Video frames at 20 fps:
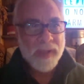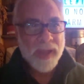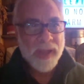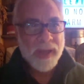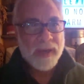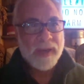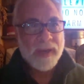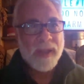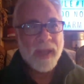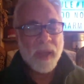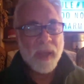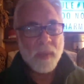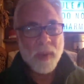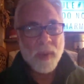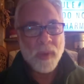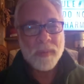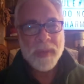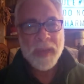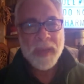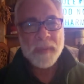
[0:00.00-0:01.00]
that. I
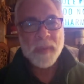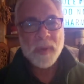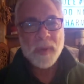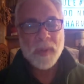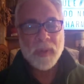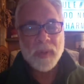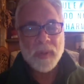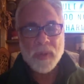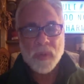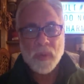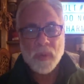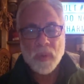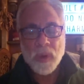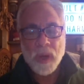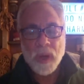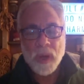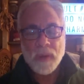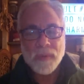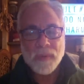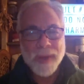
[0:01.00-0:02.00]
want people who
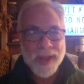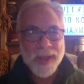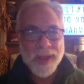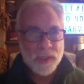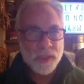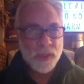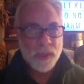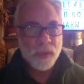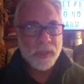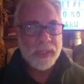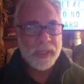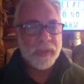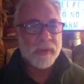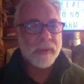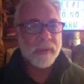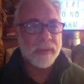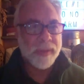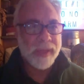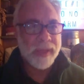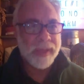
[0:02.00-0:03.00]
are rational in their
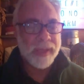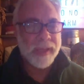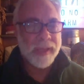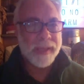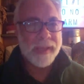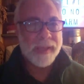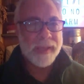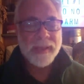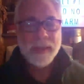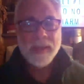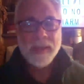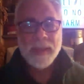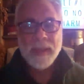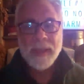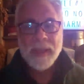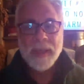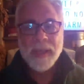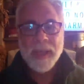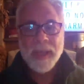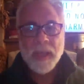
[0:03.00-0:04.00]
thinking
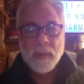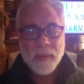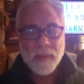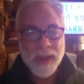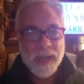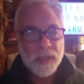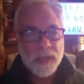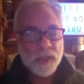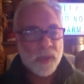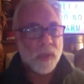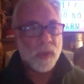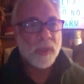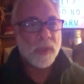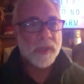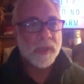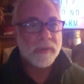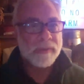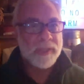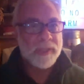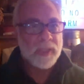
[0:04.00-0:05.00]
and rational in
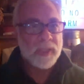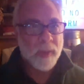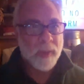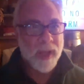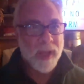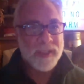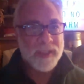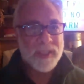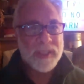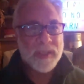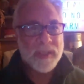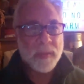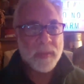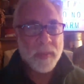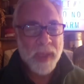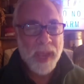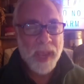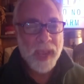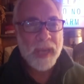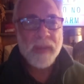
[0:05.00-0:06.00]
their responses to
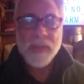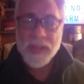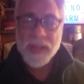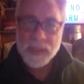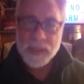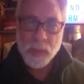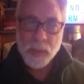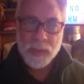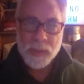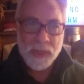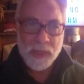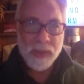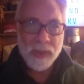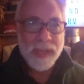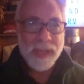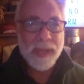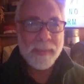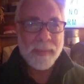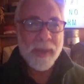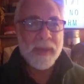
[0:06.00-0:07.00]
pain. And that's what we're
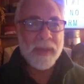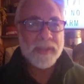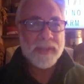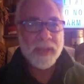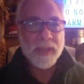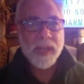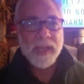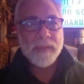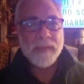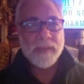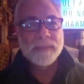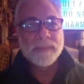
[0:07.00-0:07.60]
talking about tonight.